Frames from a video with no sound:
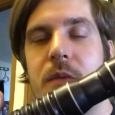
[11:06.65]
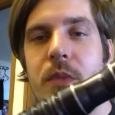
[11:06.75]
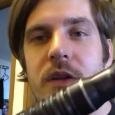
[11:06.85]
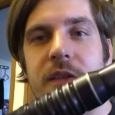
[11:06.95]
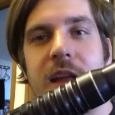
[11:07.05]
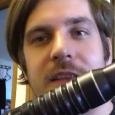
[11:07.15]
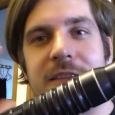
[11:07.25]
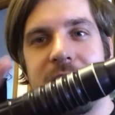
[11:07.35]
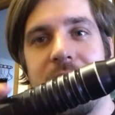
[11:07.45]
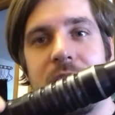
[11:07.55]
but
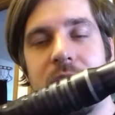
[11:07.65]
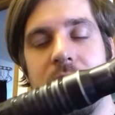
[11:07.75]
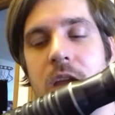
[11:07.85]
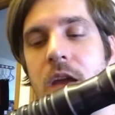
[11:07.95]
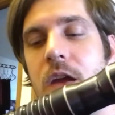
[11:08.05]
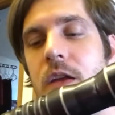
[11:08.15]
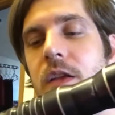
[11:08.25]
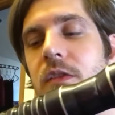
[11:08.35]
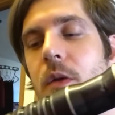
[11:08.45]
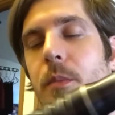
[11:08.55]
that's the